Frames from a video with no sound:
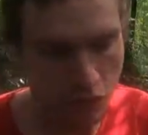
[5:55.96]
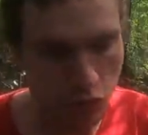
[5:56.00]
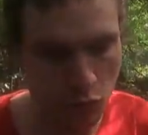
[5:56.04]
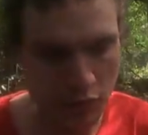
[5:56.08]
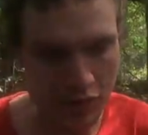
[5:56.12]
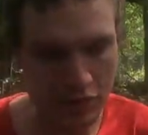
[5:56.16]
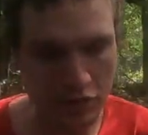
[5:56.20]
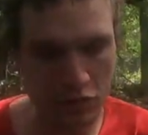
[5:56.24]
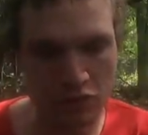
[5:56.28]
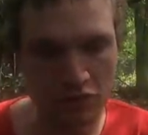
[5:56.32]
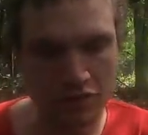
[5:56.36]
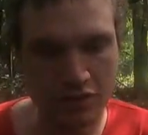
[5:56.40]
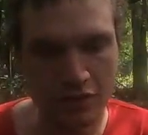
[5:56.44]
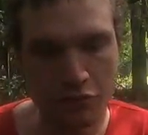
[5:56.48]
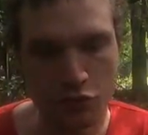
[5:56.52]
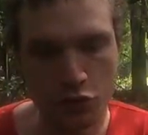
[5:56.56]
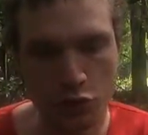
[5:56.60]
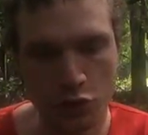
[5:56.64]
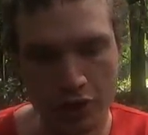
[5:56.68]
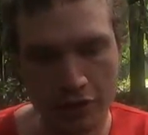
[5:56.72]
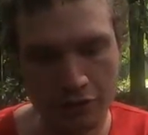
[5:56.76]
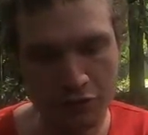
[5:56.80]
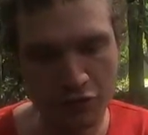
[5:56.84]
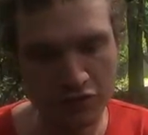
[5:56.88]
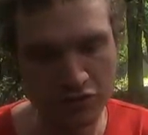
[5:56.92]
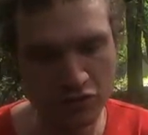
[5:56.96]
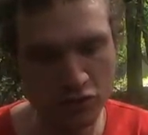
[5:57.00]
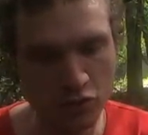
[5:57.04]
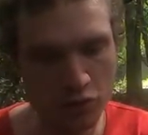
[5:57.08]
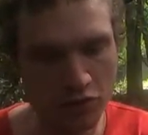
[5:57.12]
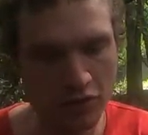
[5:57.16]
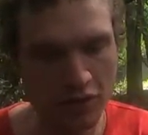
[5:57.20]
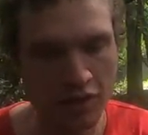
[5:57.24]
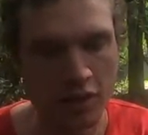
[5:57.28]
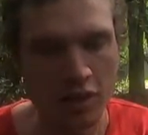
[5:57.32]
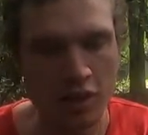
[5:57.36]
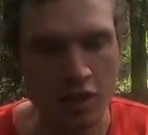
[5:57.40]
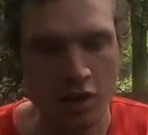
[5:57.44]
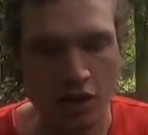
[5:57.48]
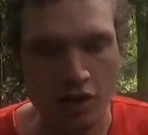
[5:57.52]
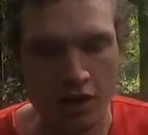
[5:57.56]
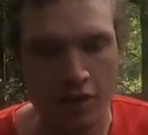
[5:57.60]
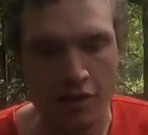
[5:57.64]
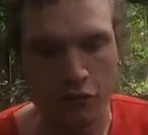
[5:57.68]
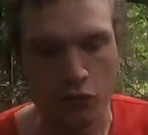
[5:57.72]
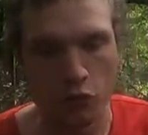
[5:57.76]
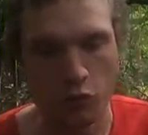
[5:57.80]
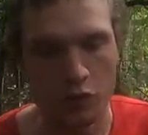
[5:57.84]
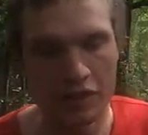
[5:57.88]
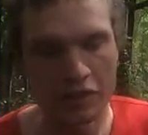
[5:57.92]
$3.30 for Stoke,
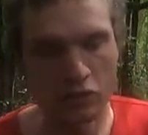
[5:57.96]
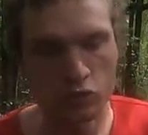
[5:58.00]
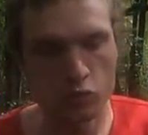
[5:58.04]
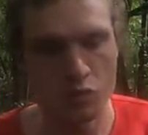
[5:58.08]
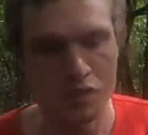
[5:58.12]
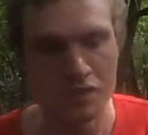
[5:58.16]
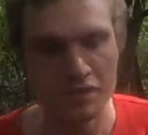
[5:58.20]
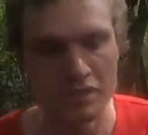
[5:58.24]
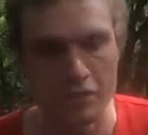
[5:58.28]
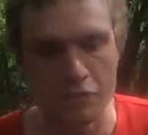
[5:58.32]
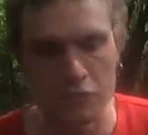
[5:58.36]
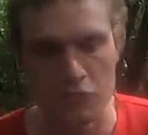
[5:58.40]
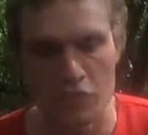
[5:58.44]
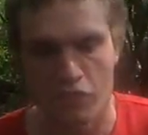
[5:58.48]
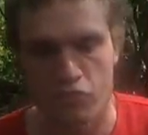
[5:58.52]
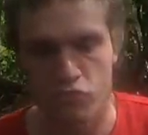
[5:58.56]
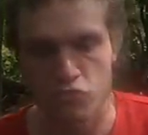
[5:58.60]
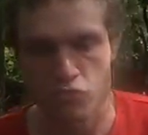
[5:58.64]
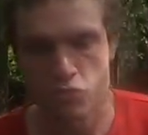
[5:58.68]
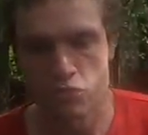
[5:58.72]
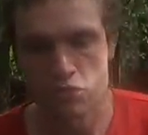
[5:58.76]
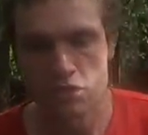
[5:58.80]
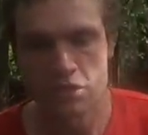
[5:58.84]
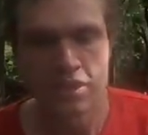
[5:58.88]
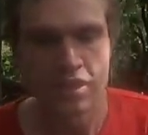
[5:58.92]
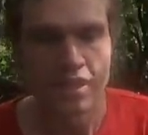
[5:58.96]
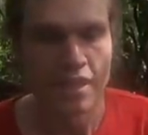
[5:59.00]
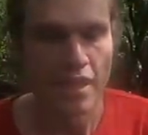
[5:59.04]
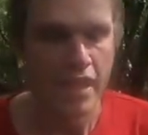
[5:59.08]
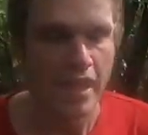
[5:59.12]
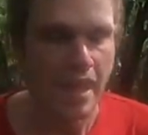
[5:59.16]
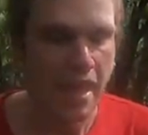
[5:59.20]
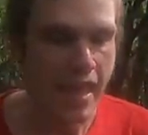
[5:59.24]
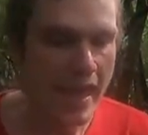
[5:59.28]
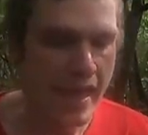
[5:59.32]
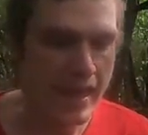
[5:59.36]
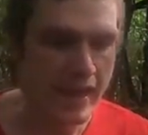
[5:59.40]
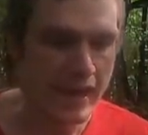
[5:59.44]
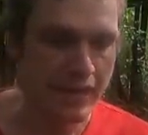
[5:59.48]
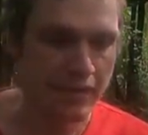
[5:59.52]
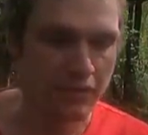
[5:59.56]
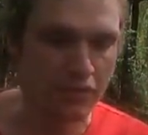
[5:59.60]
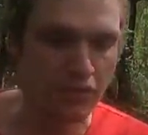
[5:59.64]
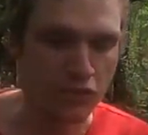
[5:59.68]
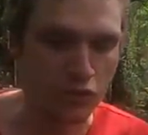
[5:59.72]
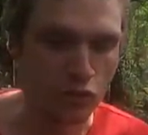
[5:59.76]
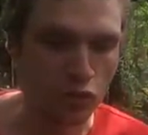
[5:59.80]
$3.20 for the draw, and